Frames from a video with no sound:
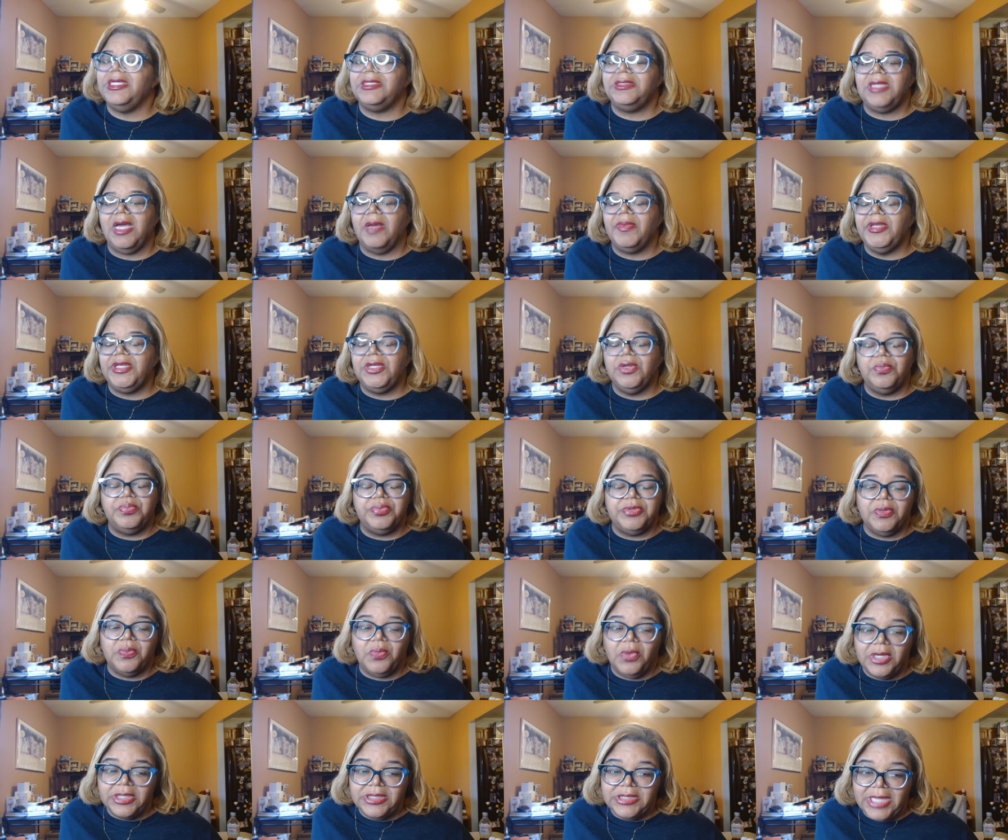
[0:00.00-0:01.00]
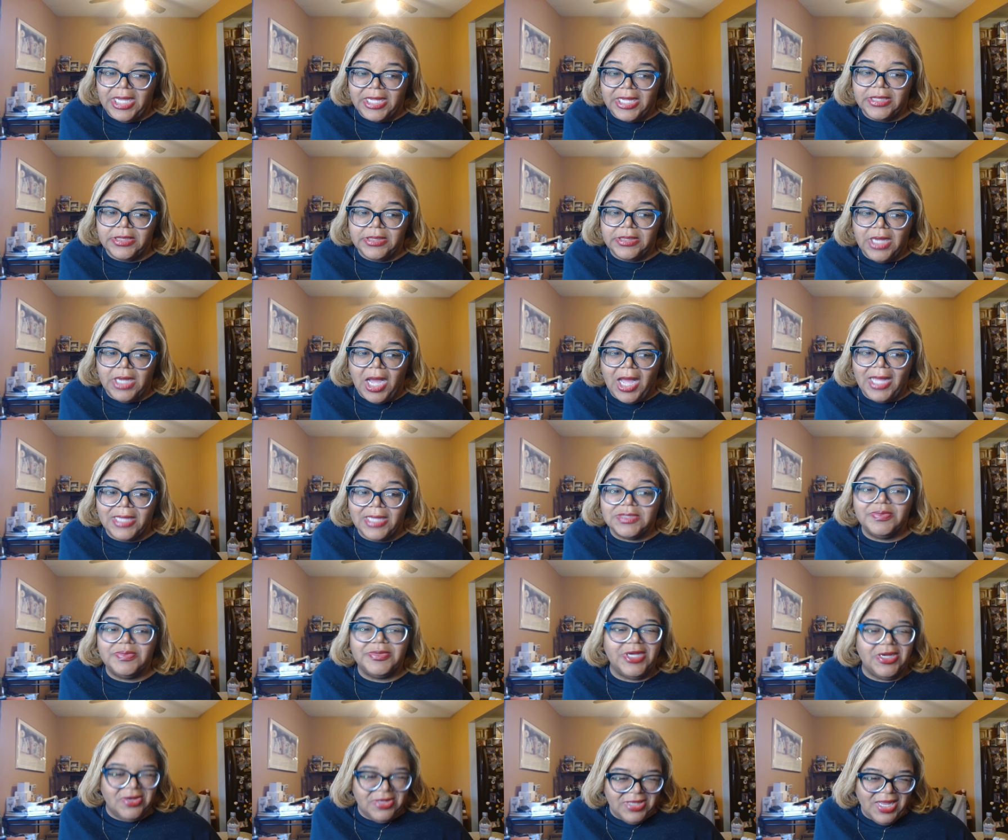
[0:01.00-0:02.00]
I mean, the, the one dating the
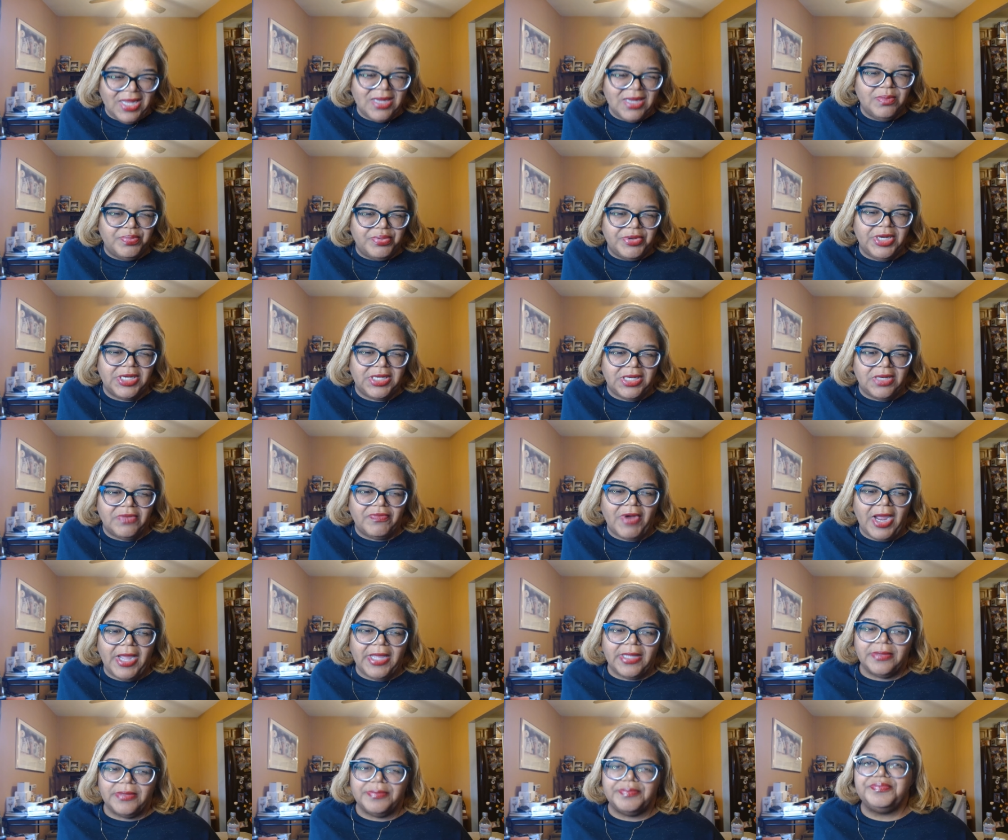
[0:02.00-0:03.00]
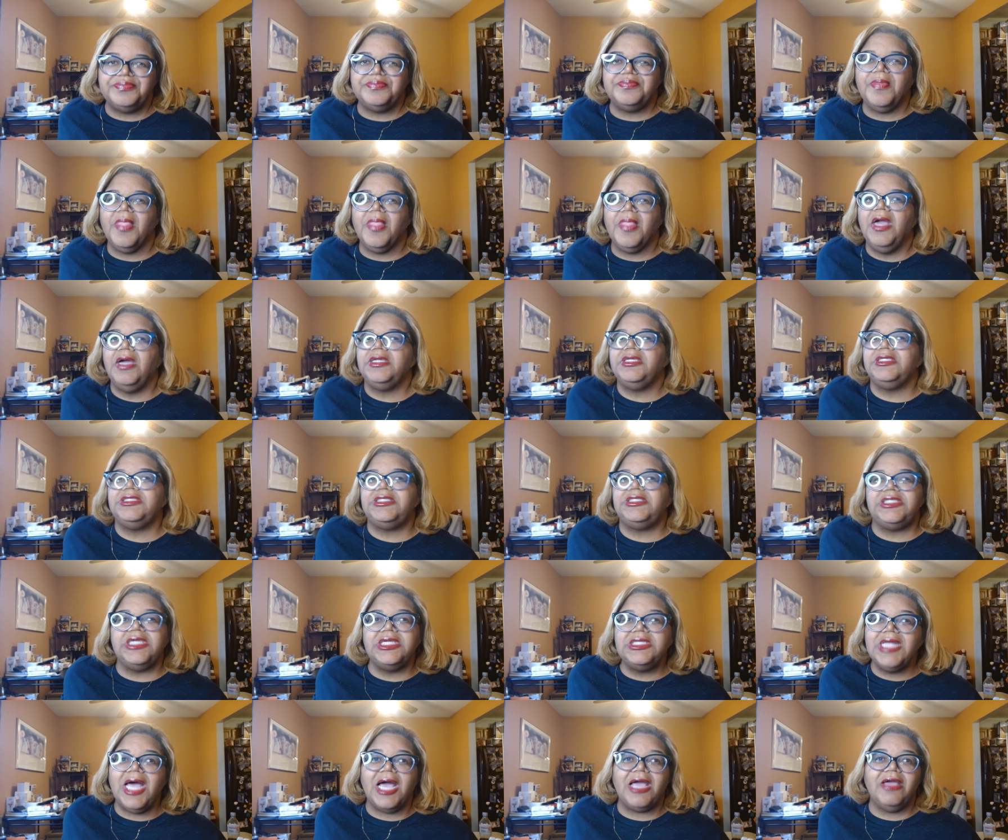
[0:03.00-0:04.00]
Osmond. Her name Britani, right?
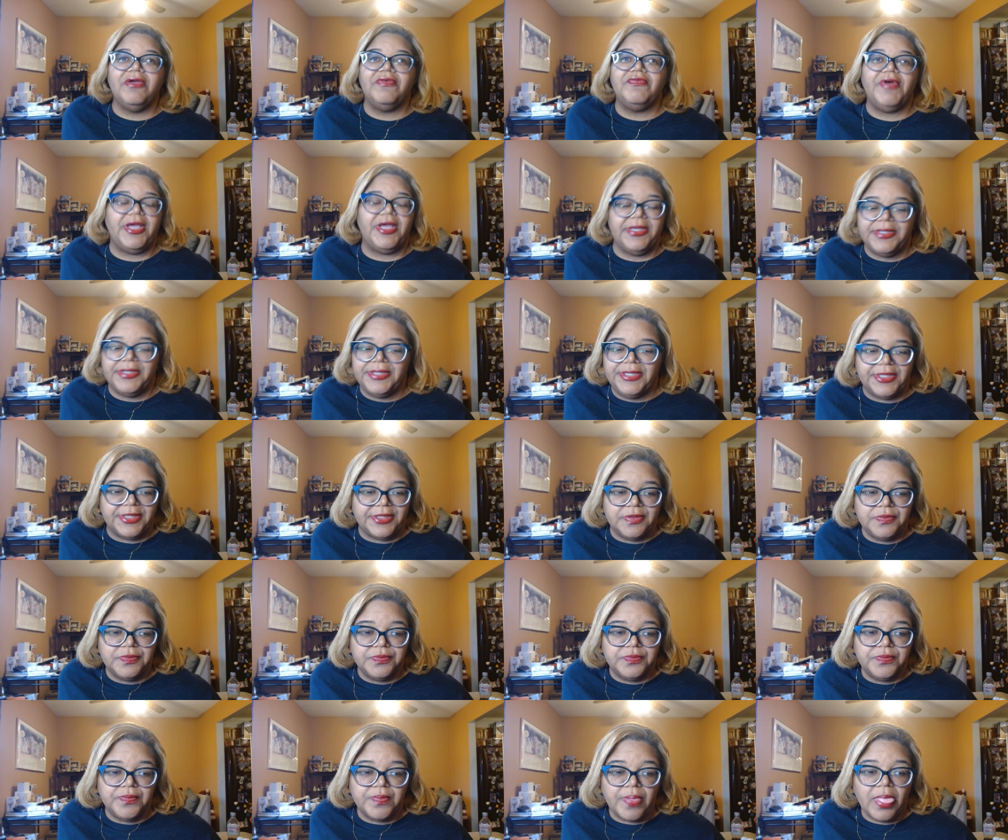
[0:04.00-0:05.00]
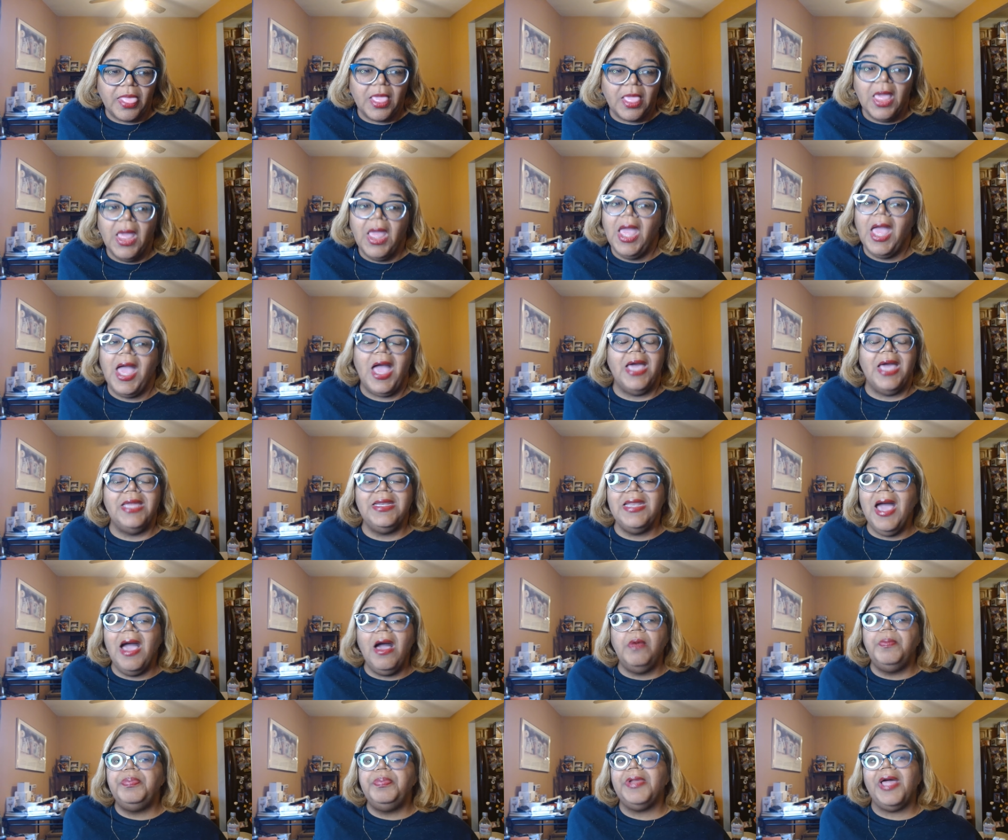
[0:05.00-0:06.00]
She's not inviting her. And
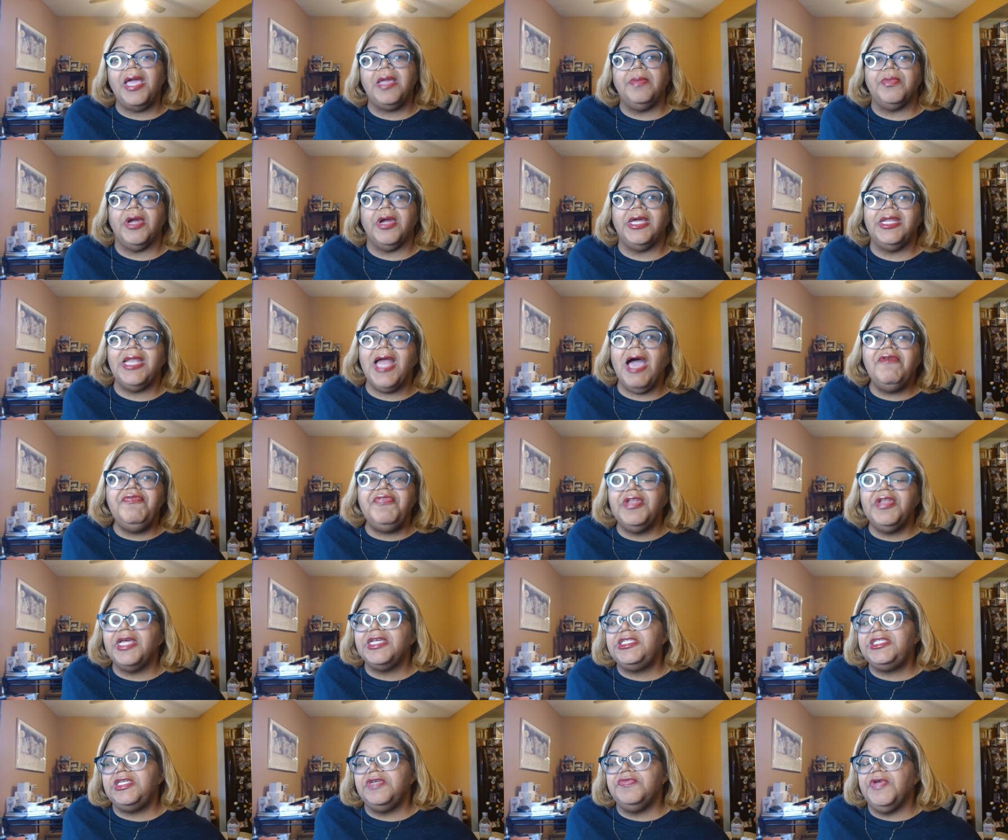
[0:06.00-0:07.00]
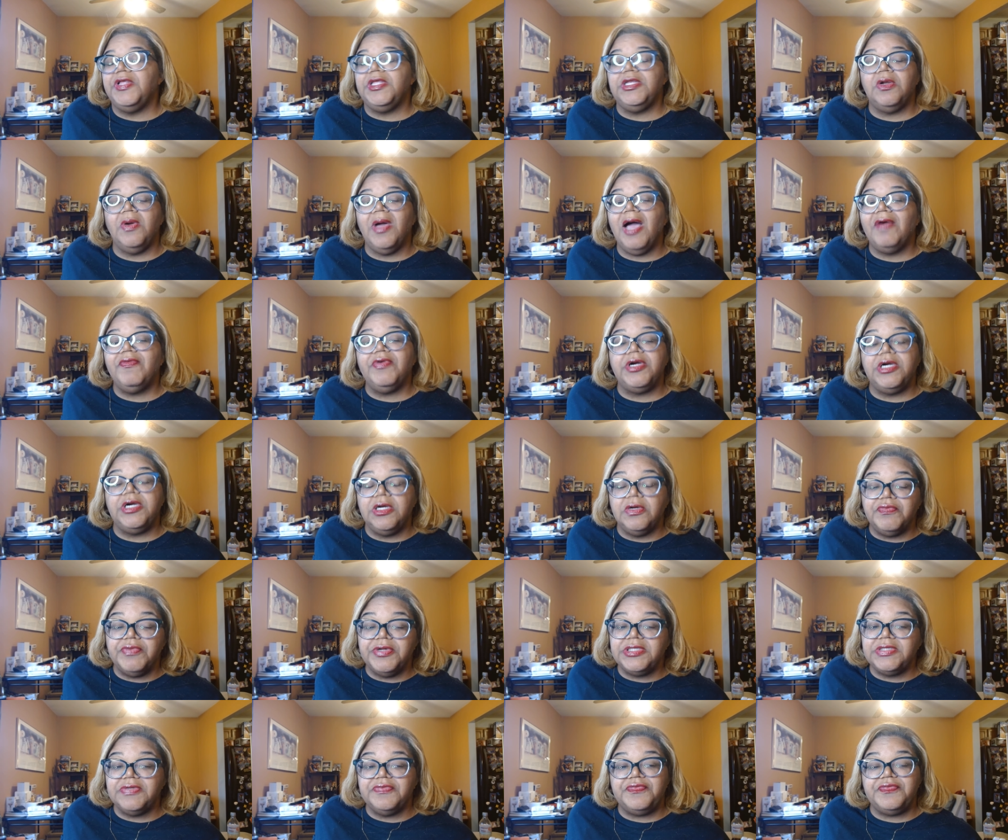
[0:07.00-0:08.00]
I don't blame her. And I feel like she really don't have a good
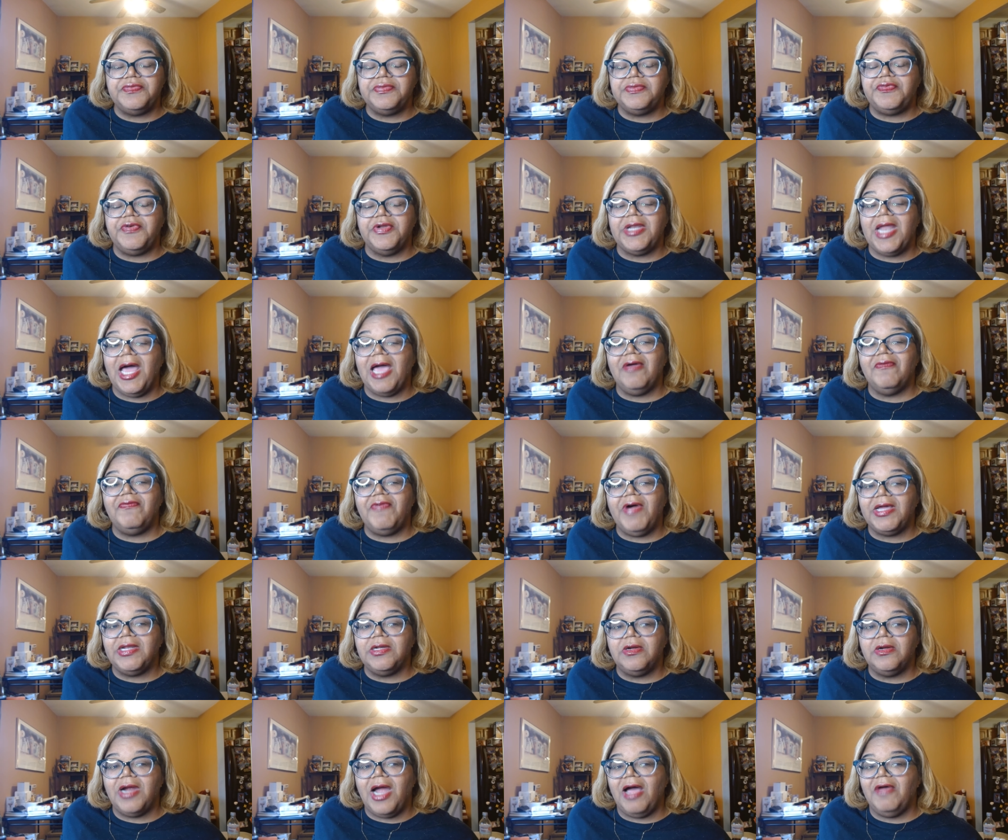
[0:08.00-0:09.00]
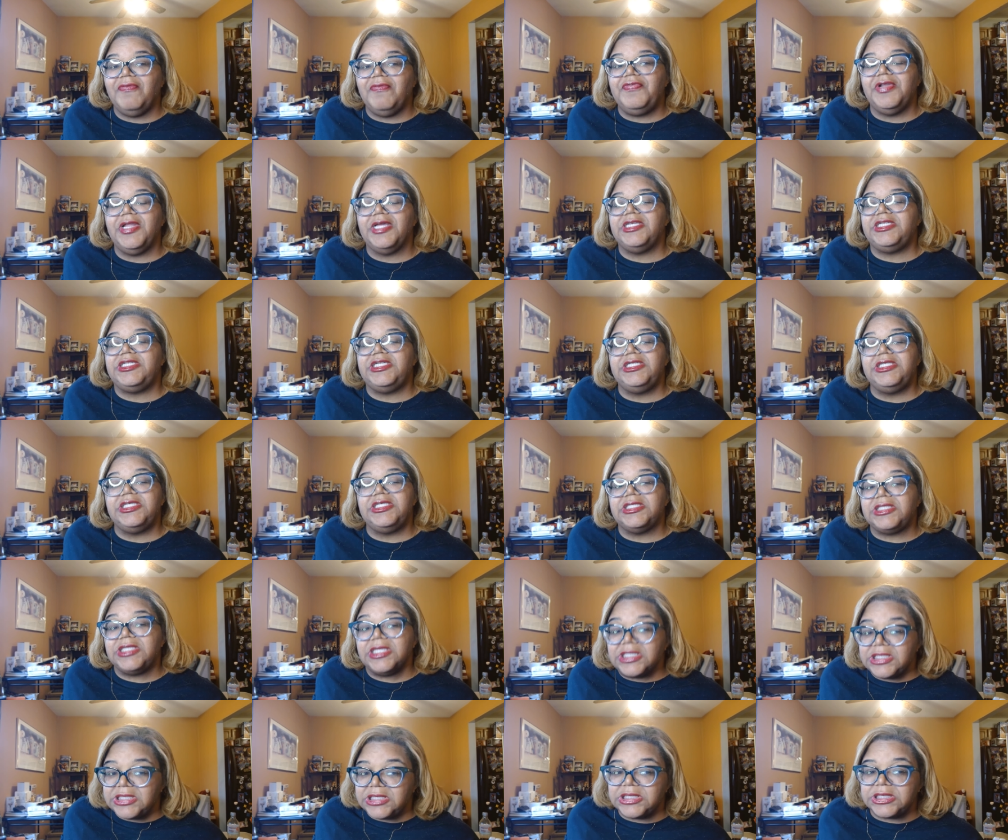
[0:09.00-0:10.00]
reason for not inviting her. I feel like she just
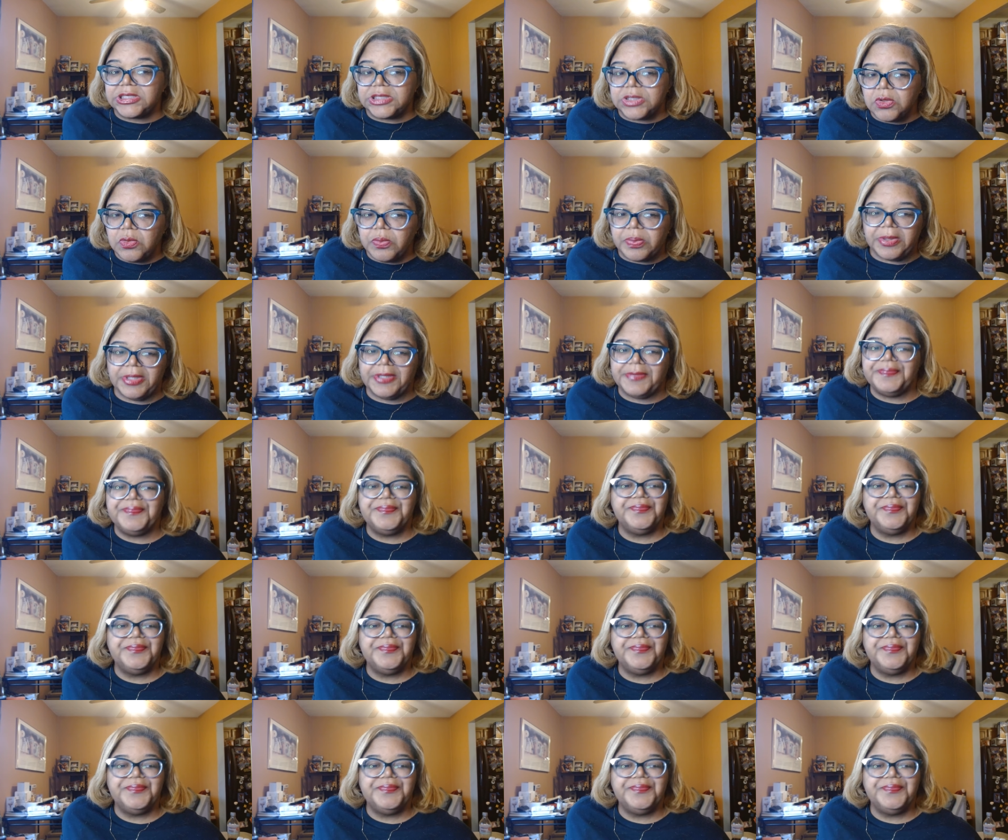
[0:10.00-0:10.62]
thinks she's stupid.